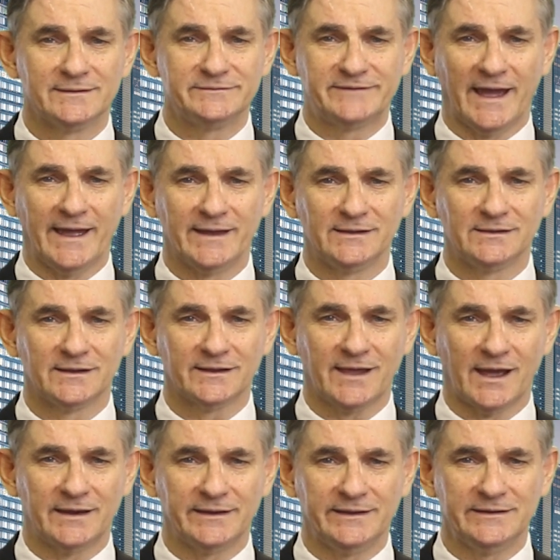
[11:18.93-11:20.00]
Dale
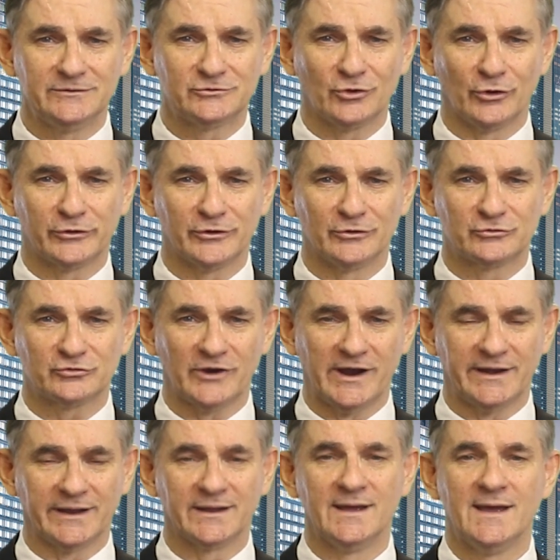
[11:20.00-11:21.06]
Carnegie Tokyo
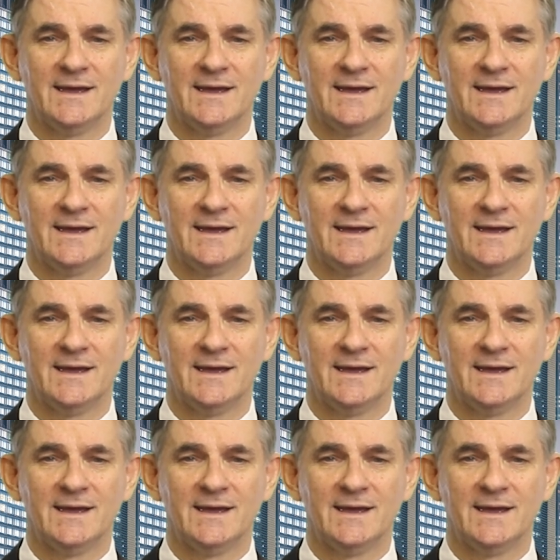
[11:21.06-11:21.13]
Training.